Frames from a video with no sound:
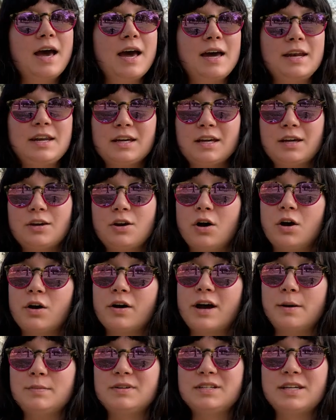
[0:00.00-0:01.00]
and it can
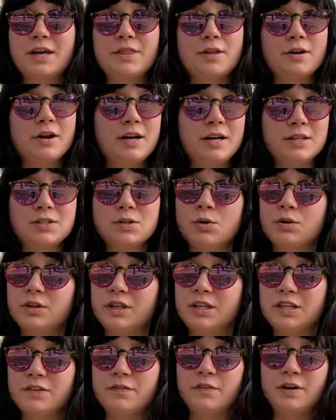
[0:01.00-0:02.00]
all come together in a
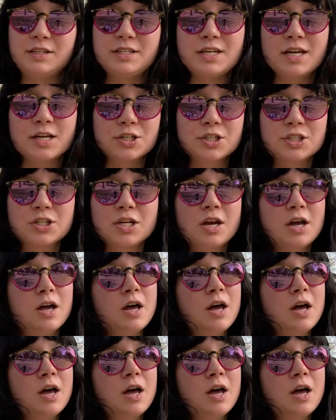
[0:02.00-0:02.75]
totally different dish.